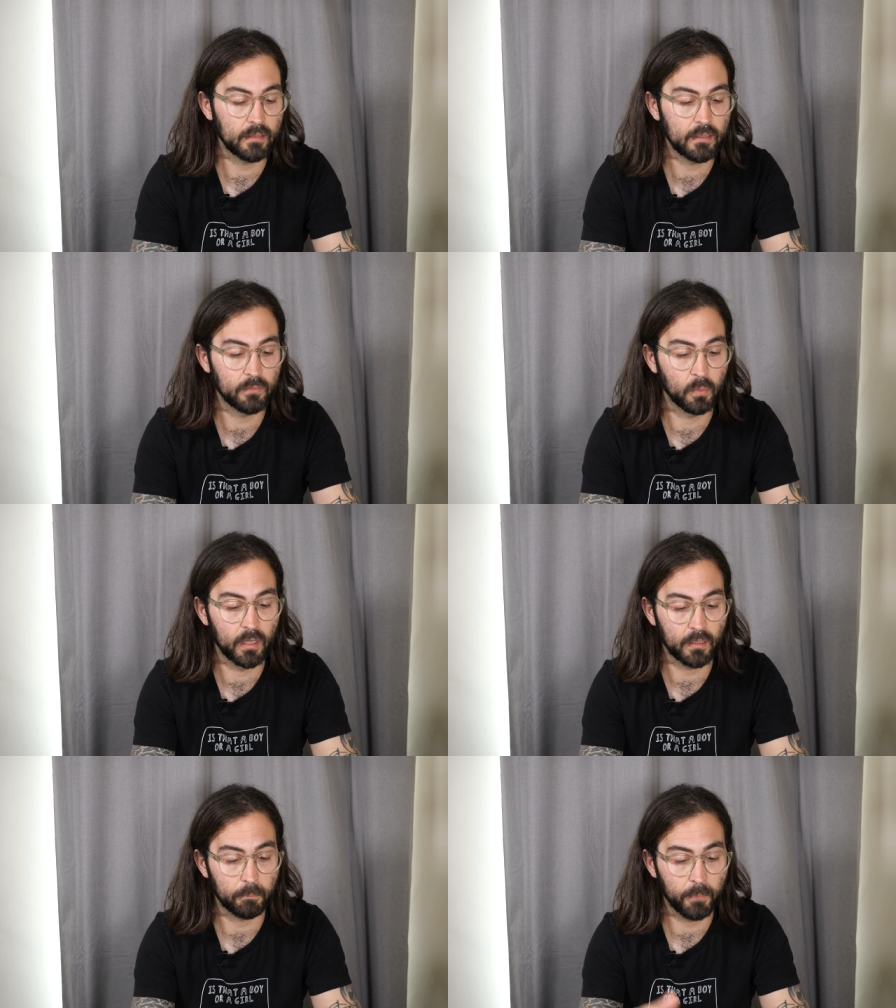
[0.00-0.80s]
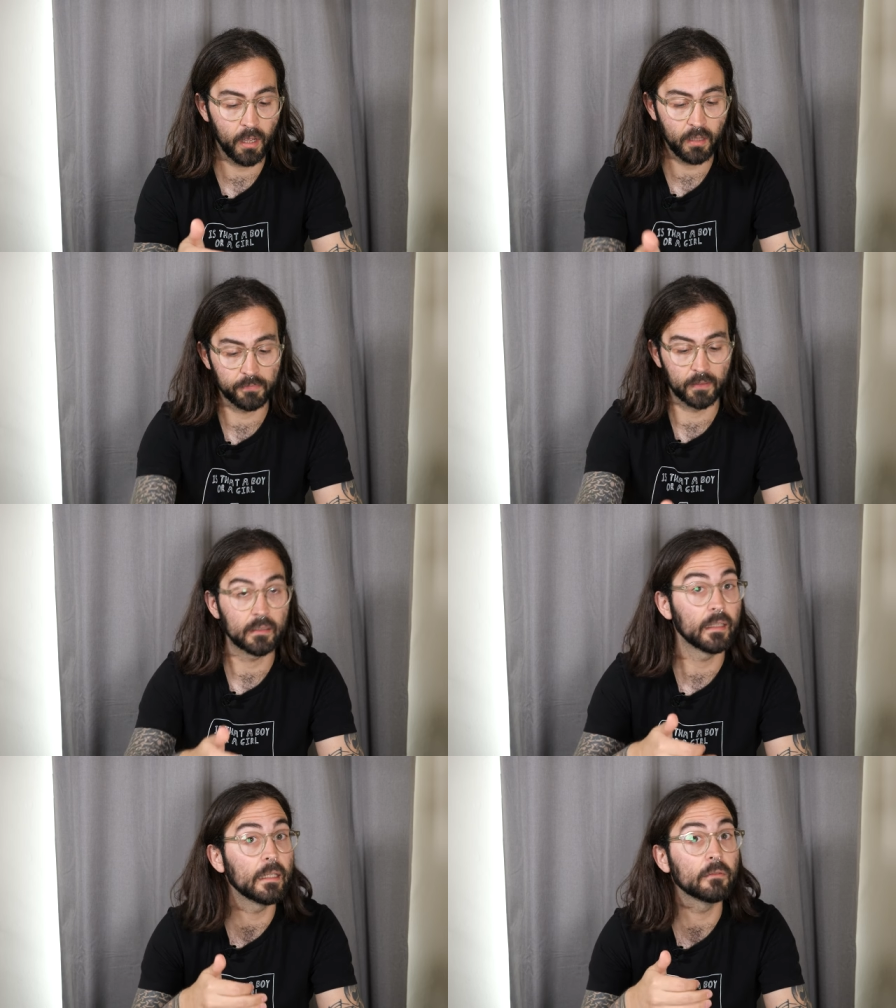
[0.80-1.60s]
these work
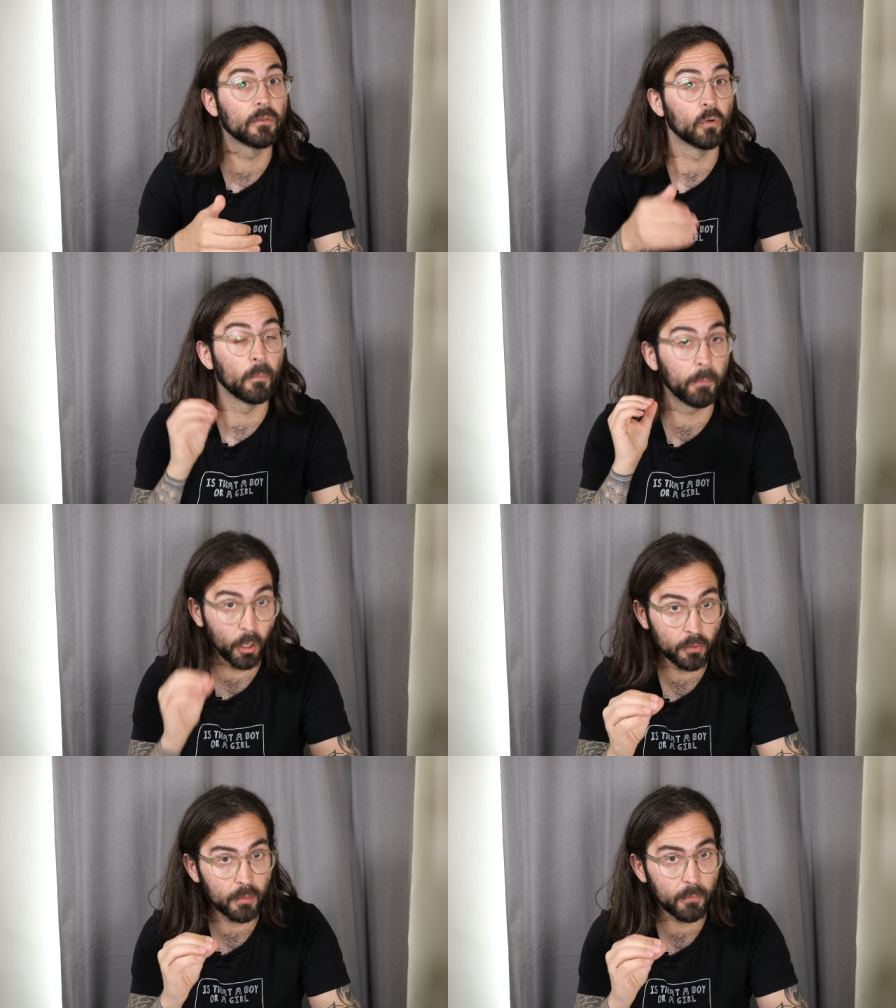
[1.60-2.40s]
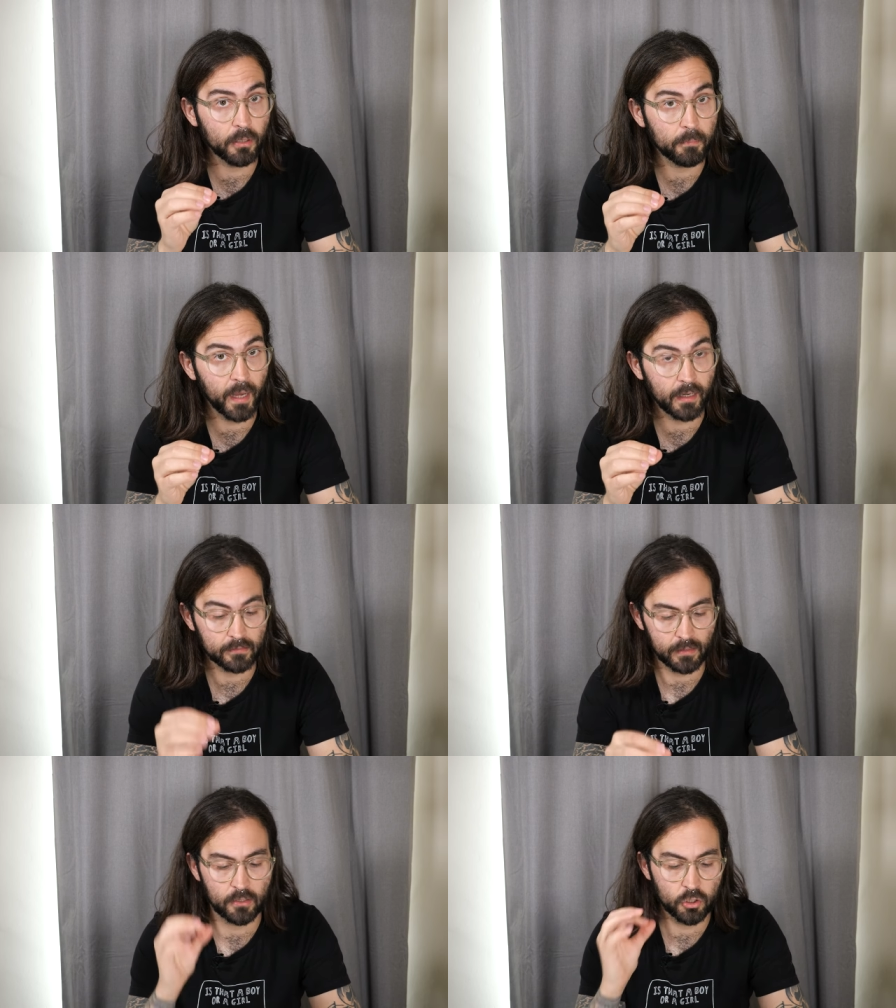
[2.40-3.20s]
perfectly for Pokemon
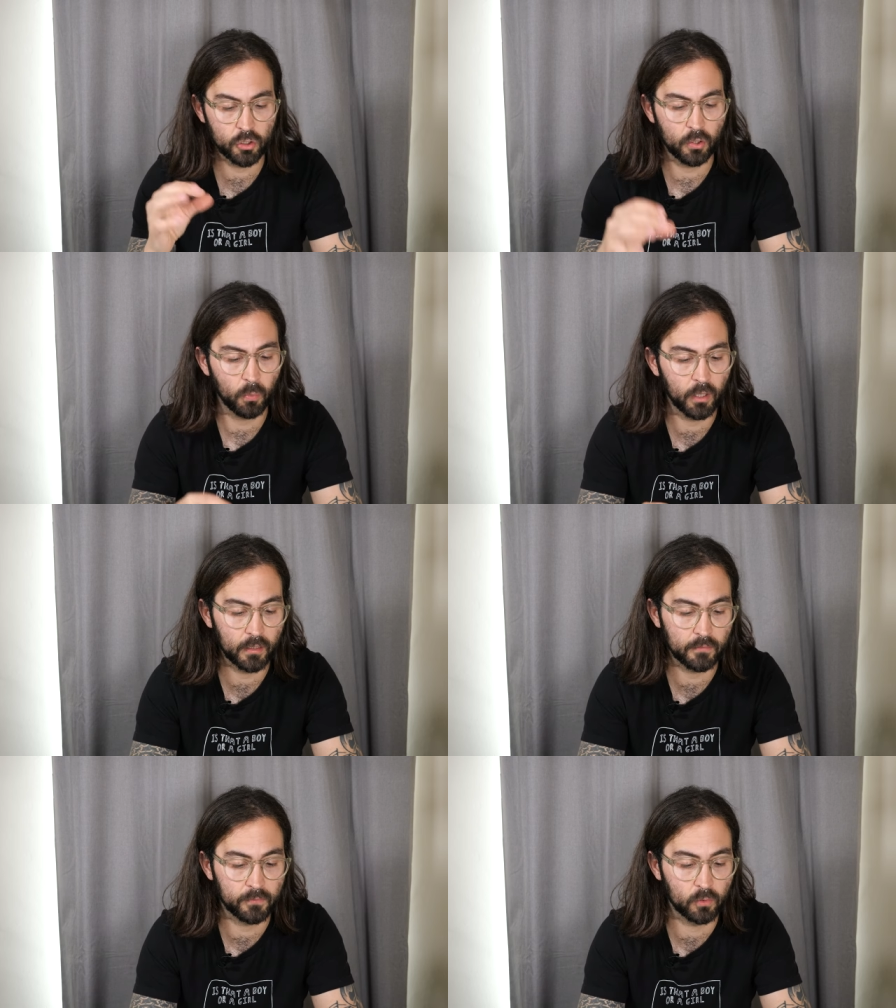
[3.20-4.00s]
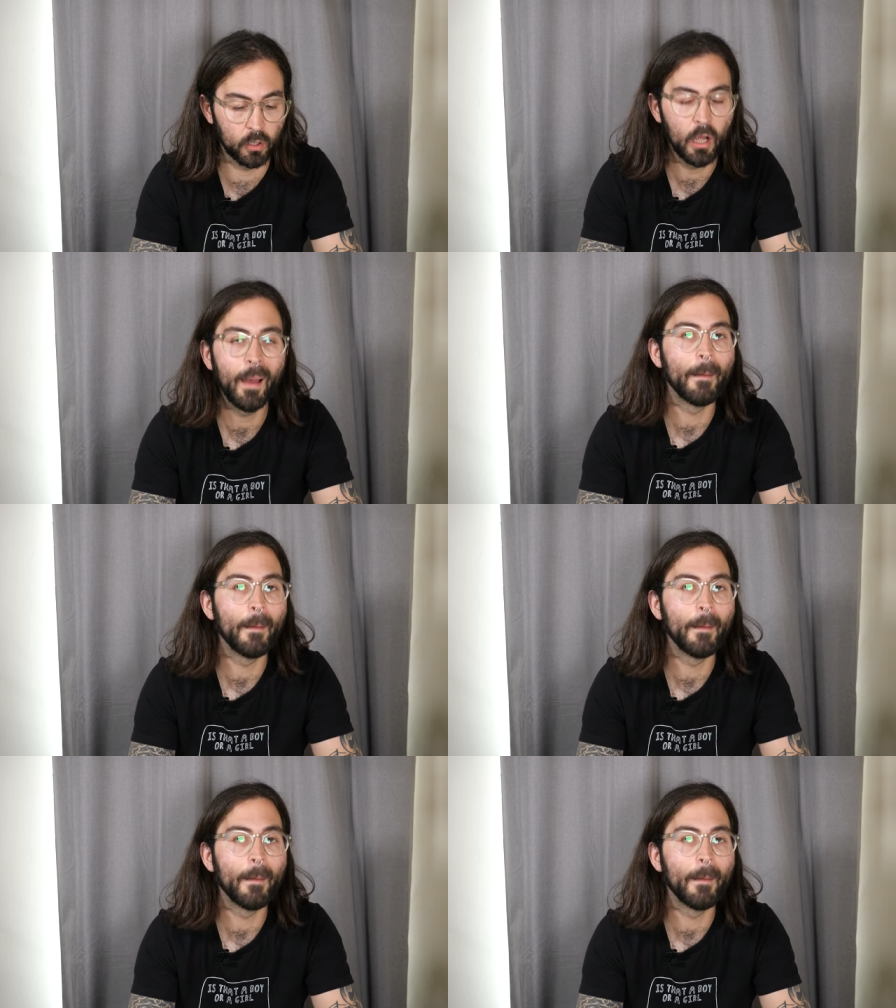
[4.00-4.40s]
packs and should work for